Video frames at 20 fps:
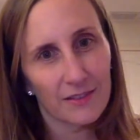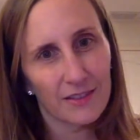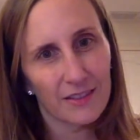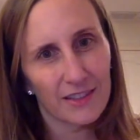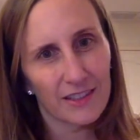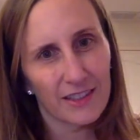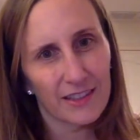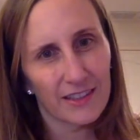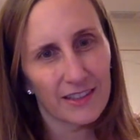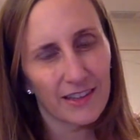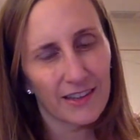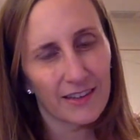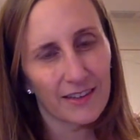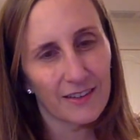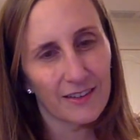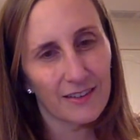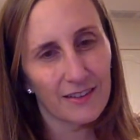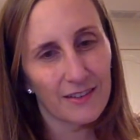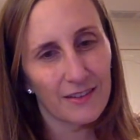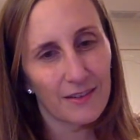she's got
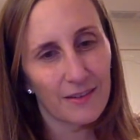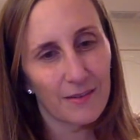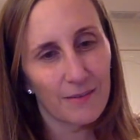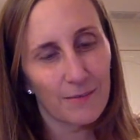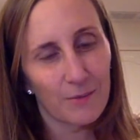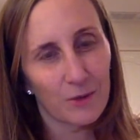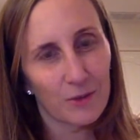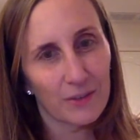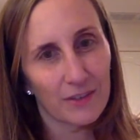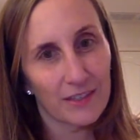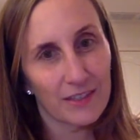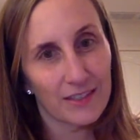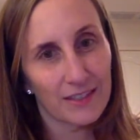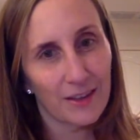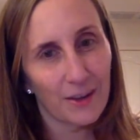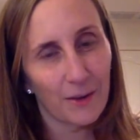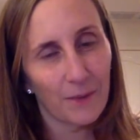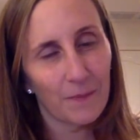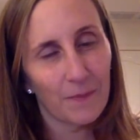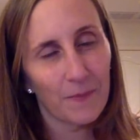a birthday
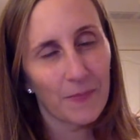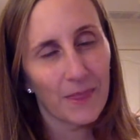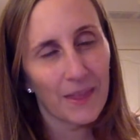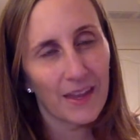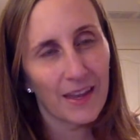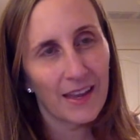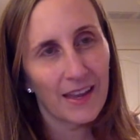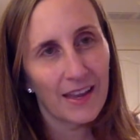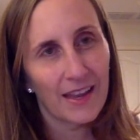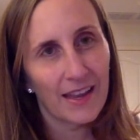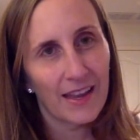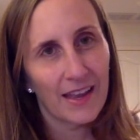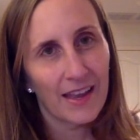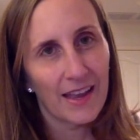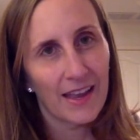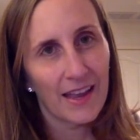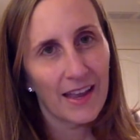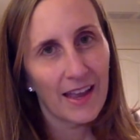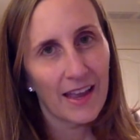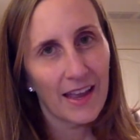song.
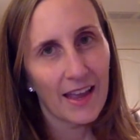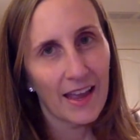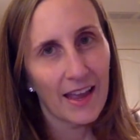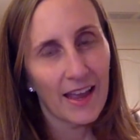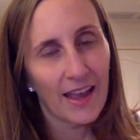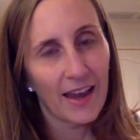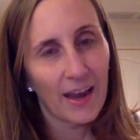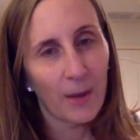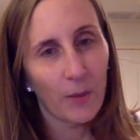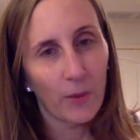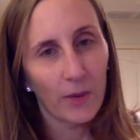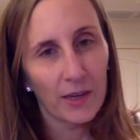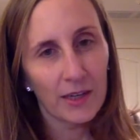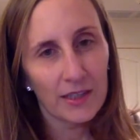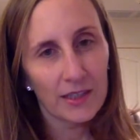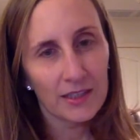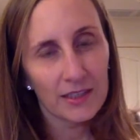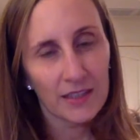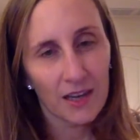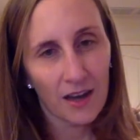And I wanted
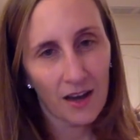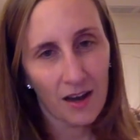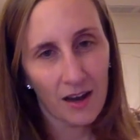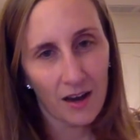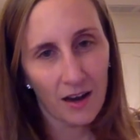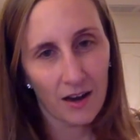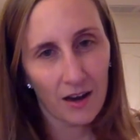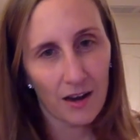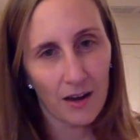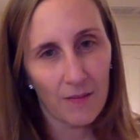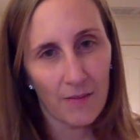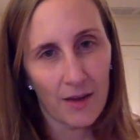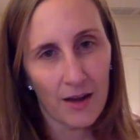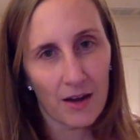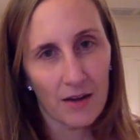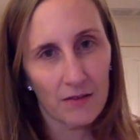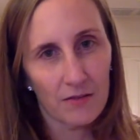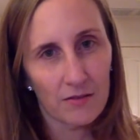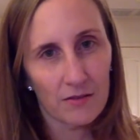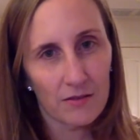to talk
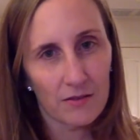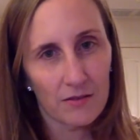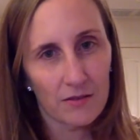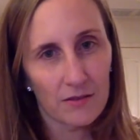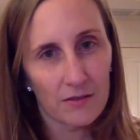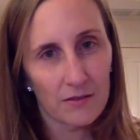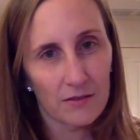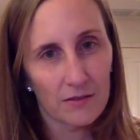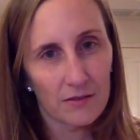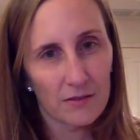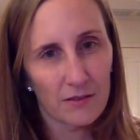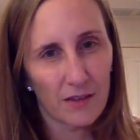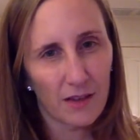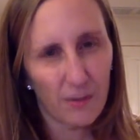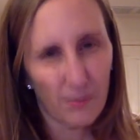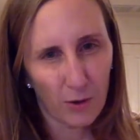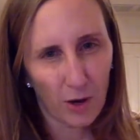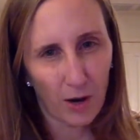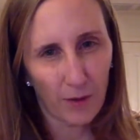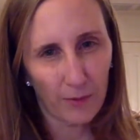about a
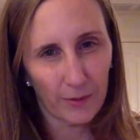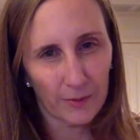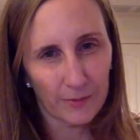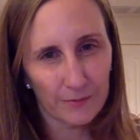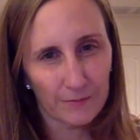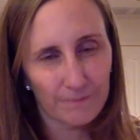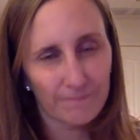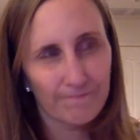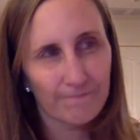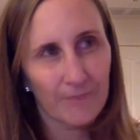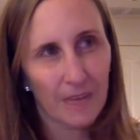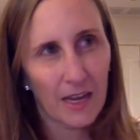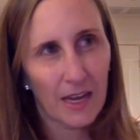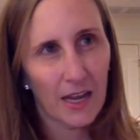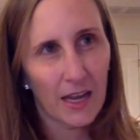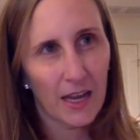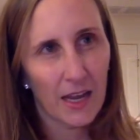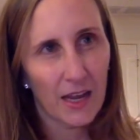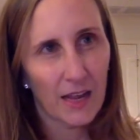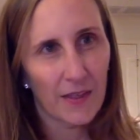problem.
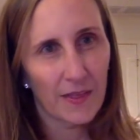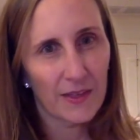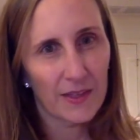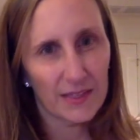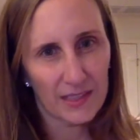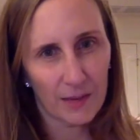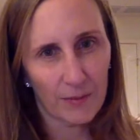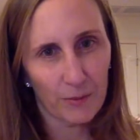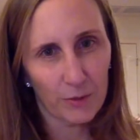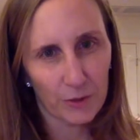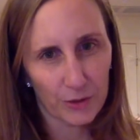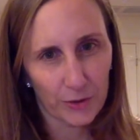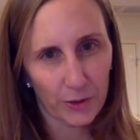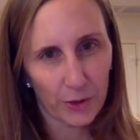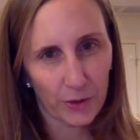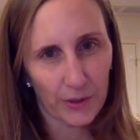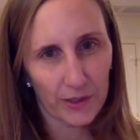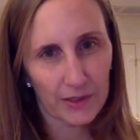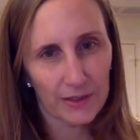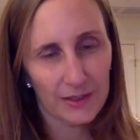The summer
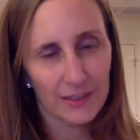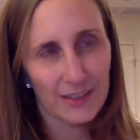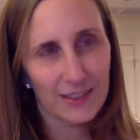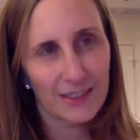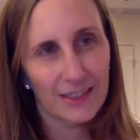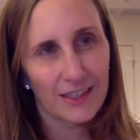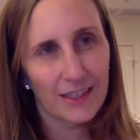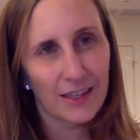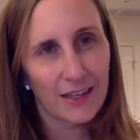screw-its.